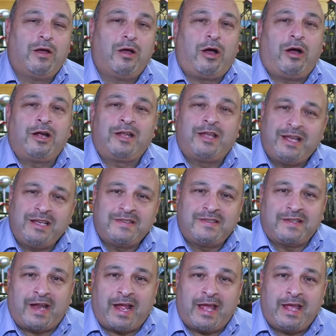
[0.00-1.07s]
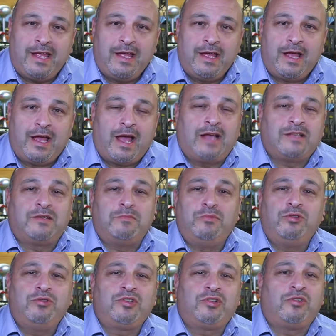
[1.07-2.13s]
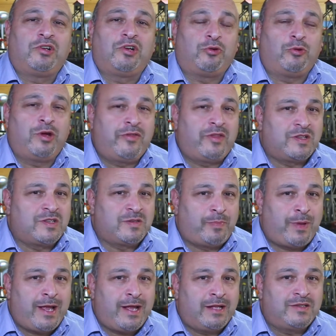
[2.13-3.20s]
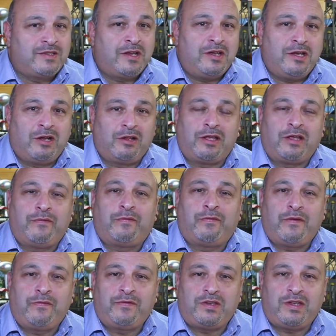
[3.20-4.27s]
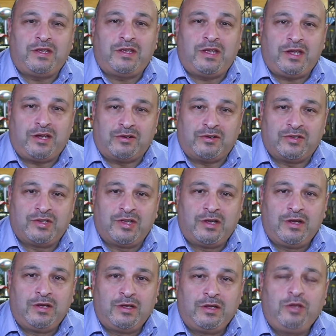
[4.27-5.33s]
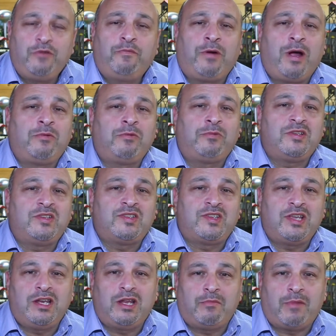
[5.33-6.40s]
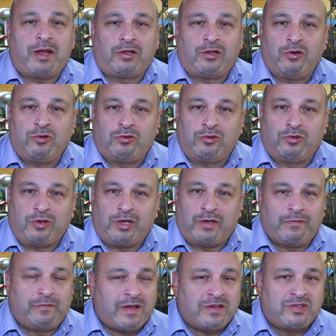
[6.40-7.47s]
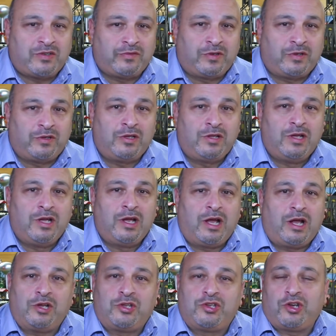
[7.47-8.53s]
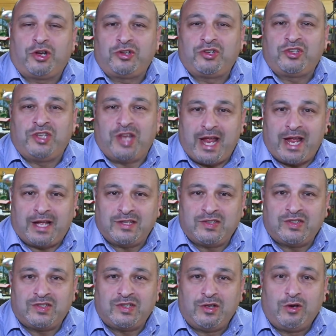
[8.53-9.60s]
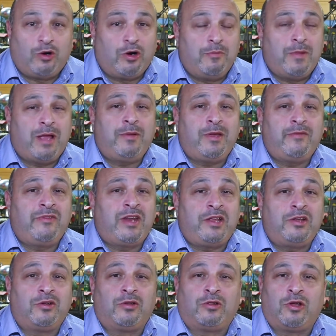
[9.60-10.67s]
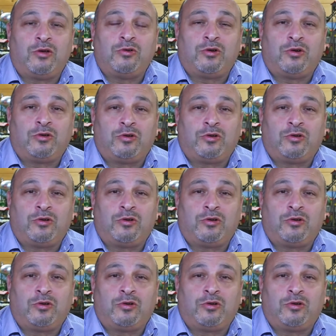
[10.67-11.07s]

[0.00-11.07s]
Our guest today has a musical career that spans nearly 50 years. You've probably seen him at a local Greek festival, a church dance, or maybe even at your local